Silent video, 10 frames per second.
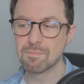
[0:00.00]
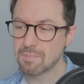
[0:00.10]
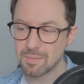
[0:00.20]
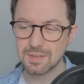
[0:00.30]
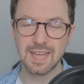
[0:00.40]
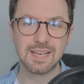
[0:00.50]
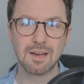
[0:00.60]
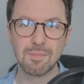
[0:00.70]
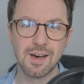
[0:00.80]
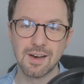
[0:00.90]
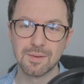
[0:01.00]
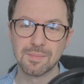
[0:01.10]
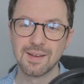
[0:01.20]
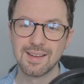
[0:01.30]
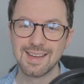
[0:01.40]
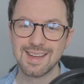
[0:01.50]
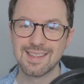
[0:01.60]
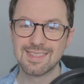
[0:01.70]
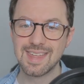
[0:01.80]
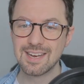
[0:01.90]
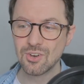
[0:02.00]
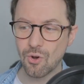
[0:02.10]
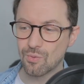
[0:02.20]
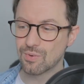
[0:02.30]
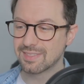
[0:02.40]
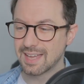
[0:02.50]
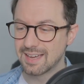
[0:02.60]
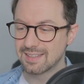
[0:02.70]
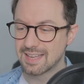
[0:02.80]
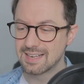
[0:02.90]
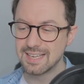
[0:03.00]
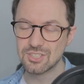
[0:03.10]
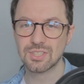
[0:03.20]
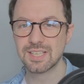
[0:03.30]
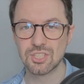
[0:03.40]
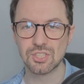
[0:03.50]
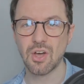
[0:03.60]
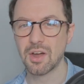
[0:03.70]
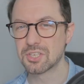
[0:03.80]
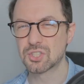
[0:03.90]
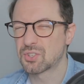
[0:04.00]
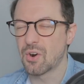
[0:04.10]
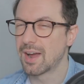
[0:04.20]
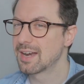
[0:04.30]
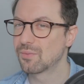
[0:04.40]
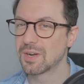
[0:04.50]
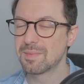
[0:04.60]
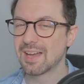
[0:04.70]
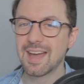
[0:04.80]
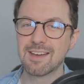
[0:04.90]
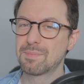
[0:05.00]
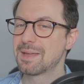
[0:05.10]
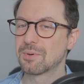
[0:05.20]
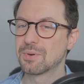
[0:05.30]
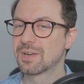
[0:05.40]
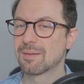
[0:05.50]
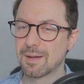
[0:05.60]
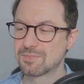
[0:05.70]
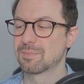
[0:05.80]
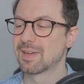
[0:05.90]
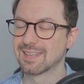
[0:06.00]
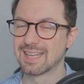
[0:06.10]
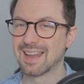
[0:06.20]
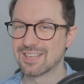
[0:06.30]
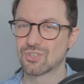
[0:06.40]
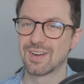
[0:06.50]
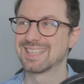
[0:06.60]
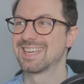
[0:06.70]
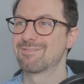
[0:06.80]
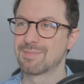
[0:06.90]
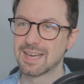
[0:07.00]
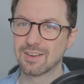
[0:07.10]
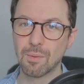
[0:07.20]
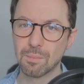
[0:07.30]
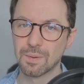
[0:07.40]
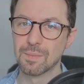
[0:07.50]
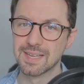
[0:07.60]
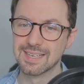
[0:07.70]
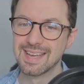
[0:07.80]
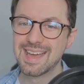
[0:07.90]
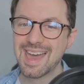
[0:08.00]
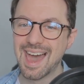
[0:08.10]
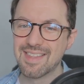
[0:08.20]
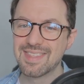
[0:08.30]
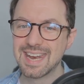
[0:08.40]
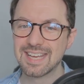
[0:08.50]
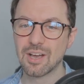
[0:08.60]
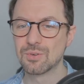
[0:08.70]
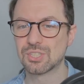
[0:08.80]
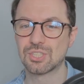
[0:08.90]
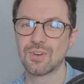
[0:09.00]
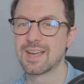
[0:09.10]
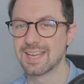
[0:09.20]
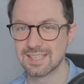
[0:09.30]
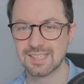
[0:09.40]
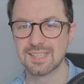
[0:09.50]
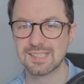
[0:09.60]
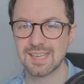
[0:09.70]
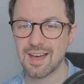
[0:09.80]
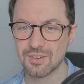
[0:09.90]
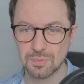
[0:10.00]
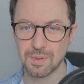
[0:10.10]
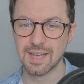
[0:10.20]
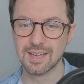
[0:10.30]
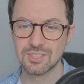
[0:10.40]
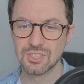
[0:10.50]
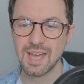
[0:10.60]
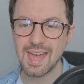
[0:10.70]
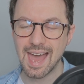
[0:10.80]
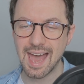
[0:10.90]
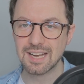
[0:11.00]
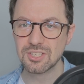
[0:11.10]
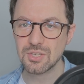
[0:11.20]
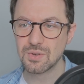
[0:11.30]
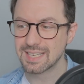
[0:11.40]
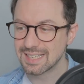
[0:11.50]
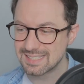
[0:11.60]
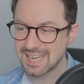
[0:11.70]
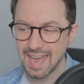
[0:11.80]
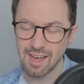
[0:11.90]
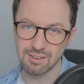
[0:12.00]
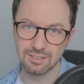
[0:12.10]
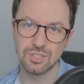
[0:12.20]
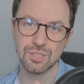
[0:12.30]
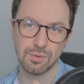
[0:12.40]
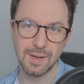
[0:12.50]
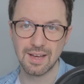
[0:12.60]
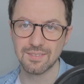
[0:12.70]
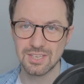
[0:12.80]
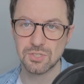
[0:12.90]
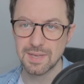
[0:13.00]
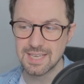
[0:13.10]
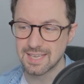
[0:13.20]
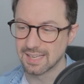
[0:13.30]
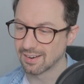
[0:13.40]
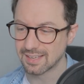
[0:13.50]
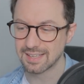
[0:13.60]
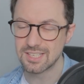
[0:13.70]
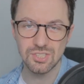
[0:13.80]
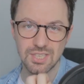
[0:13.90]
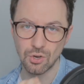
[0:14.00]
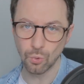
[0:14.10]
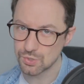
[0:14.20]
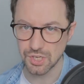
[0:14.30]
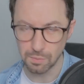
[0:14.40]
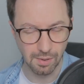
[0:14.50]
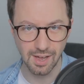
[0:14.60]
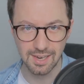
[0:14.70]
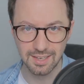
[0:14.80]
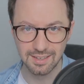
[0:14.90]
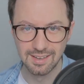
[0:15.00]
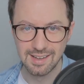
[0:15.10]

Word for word: moment they come up, they're not, they're, they're literally just kind of trying to woo me. I have people who come up to me and they like try and give me a compliment, and then it goes straight into the sales pitch. And you can tell just from how they're speaking, like they're just in autopilot.